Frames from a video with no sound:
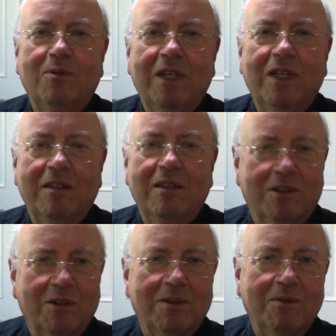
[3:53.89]
we
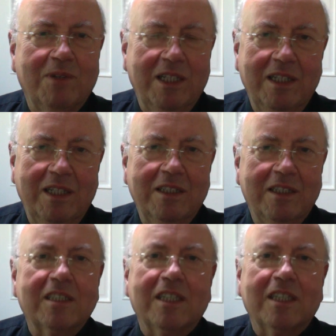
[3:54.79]

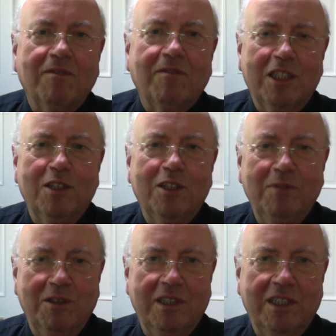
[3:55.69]
discovered
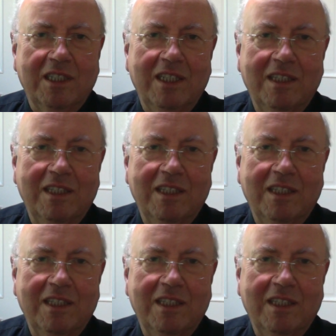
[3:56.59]
community.